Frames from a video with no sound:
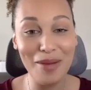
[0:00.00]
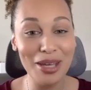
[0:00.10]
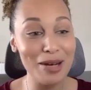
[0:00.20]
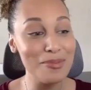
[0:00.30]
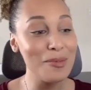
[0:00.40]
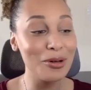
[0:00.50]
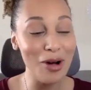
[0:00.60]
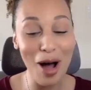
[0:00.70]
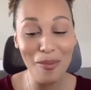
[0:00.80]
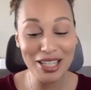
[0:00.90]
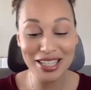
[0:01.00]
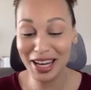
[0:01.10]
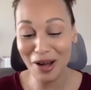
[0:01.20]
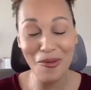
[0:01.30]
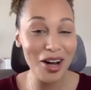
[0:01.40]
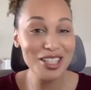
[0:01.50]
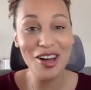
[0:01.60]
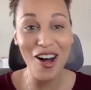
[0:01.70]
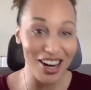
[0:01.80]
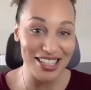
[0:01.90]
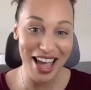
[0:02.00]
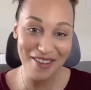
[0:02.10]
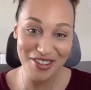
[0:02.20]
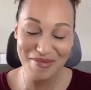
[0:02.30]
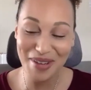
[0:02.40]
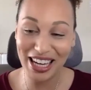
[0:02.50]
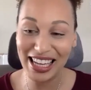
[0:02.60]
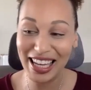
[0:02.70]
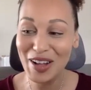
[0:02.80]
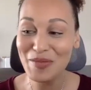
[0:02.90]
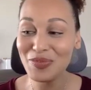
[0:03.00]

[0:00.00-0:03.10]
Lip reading: coming in and people are commenting and I want to talk to everybody.